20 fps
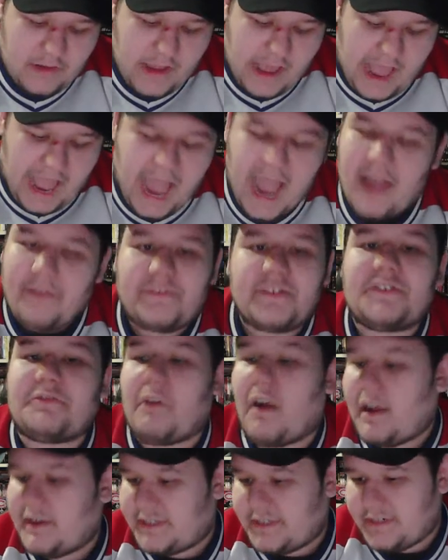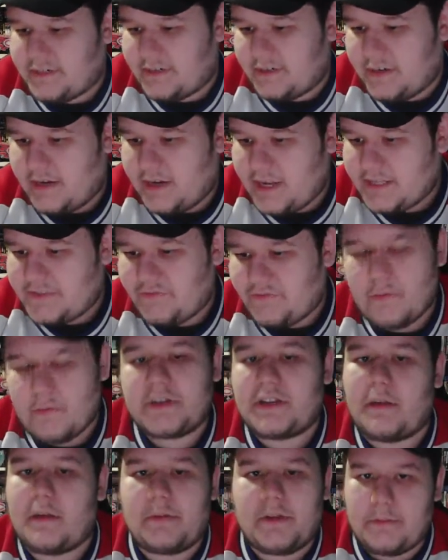half his roster is
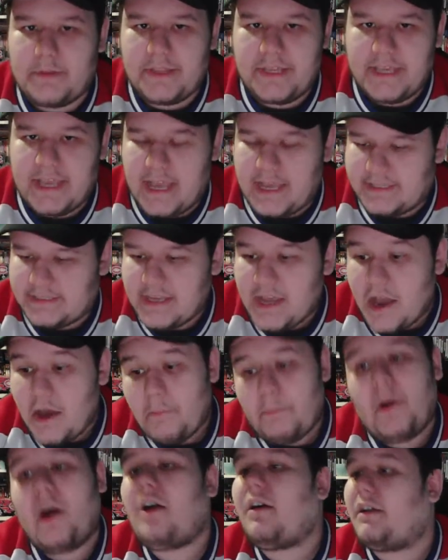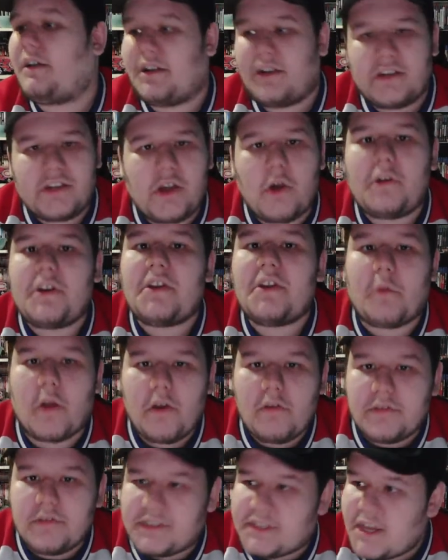former WWE guys. Punk, Cody
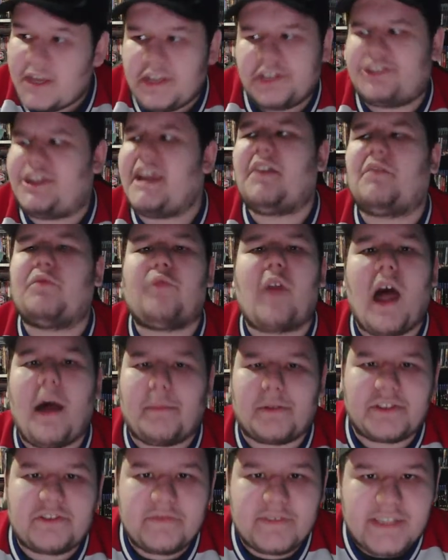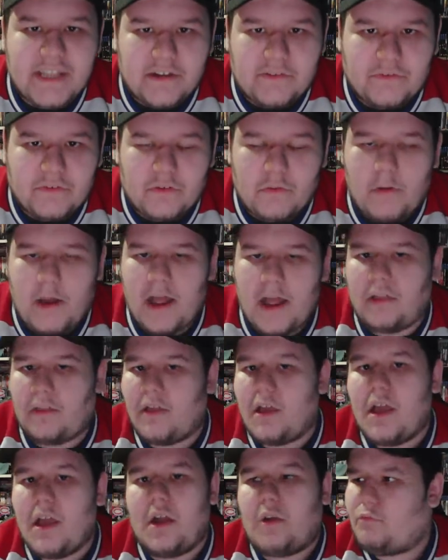Rhodes, Jake Roberts was there for a
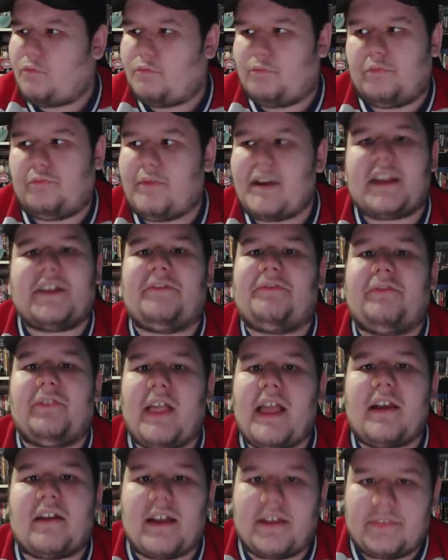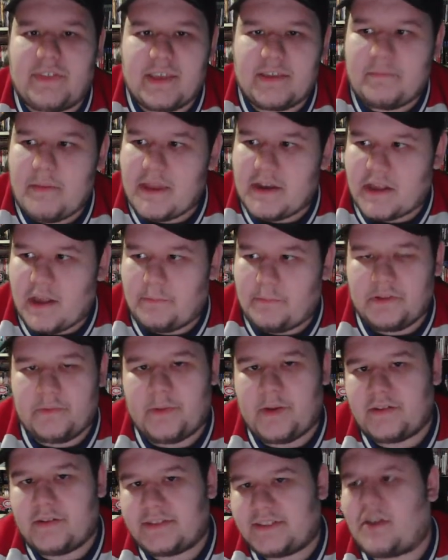while. Ric Flair, I think, made a couple
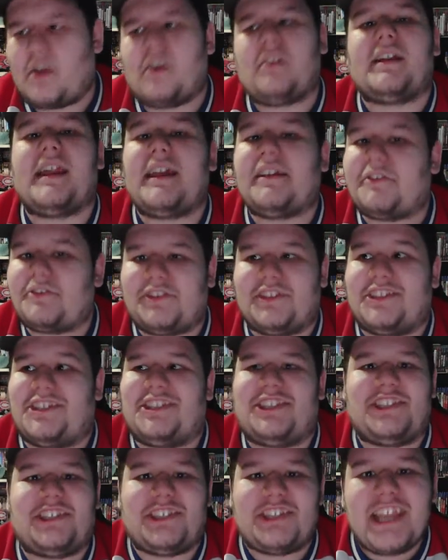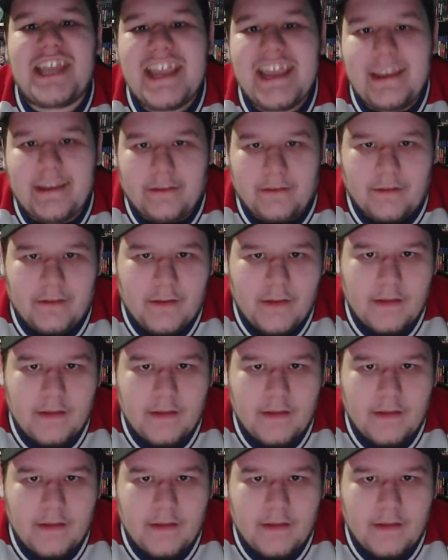appearances. Arn Anderson, Sting.